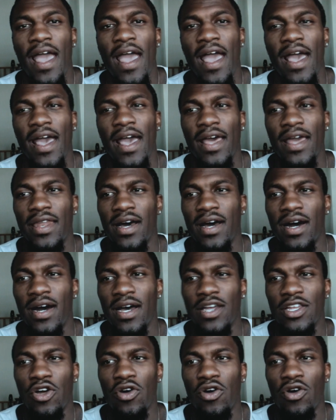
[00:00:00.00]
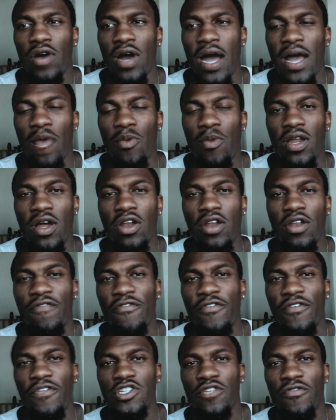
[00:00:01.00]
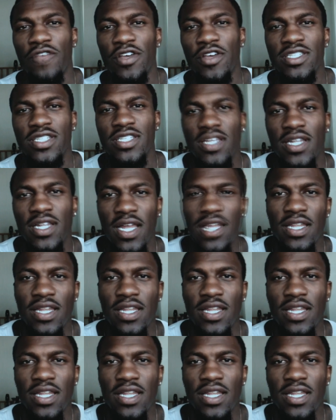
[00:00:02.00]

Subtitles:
And, I went on an official visit,